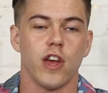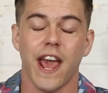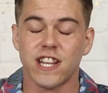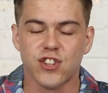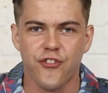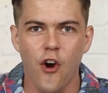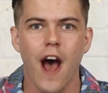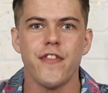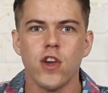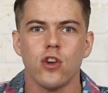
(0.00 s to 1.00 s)
It's
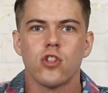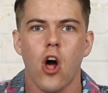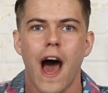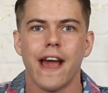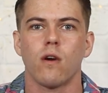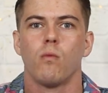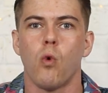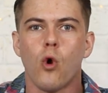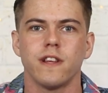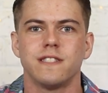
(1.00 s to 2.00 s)
fine that you like
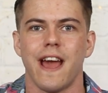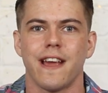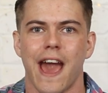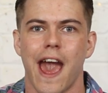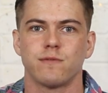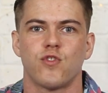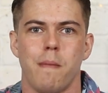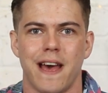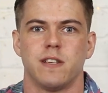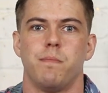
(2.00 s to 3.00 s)
watered down games for
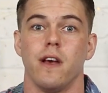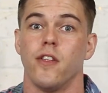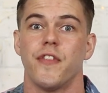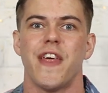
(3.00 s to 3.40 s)
mass appeal.